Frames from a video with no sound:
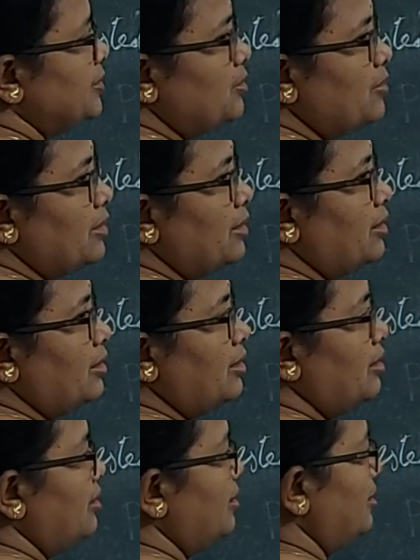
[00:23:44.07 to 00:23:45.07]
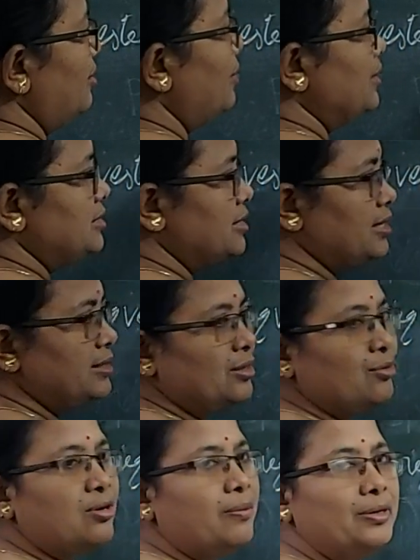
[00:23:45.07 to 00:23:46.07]
B 1. 1 second, that
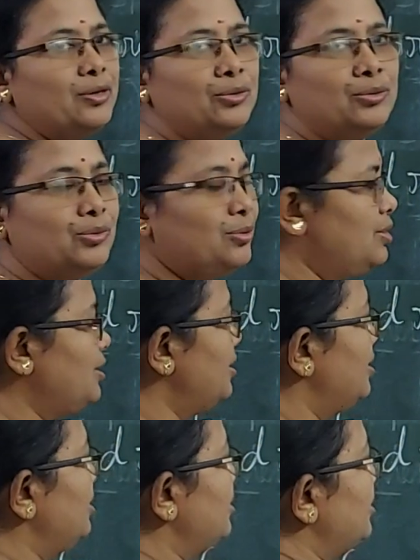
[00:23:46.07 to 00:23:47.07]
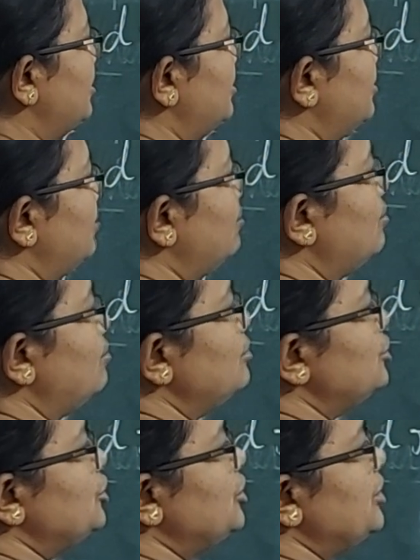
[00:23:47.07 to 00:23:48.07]
rule number 2. To
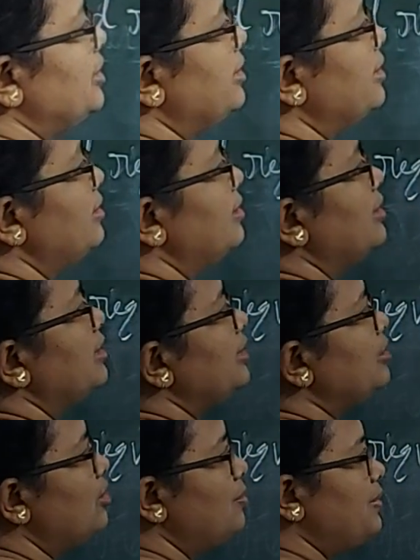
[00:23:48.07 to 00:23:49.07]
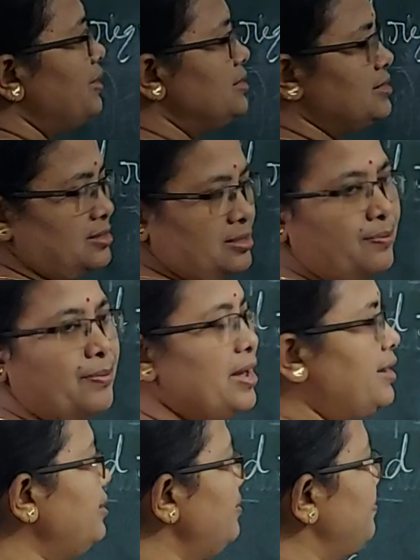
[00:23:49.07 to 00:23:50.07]
share. Your means
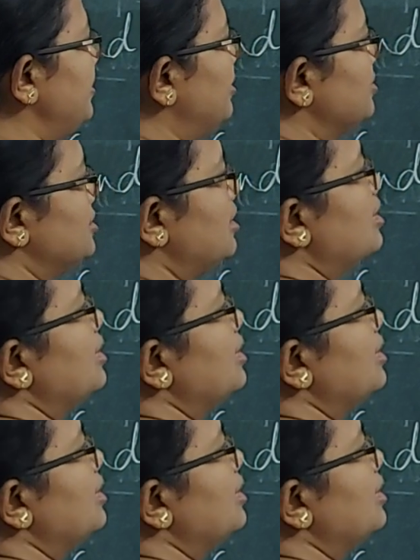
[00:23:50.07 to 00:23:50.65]
my, because